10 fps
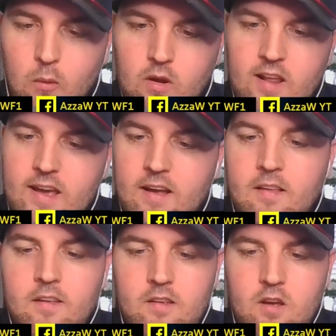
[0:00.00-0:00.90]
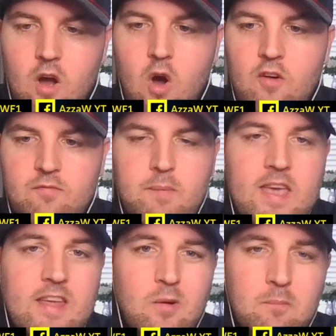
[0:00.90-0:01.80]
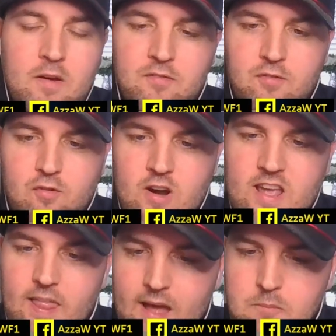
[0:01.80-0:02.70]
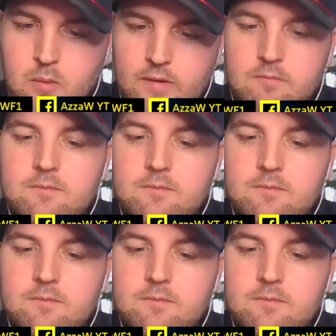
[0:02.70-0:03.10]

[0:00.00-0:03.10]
clear of P number 3 at that point.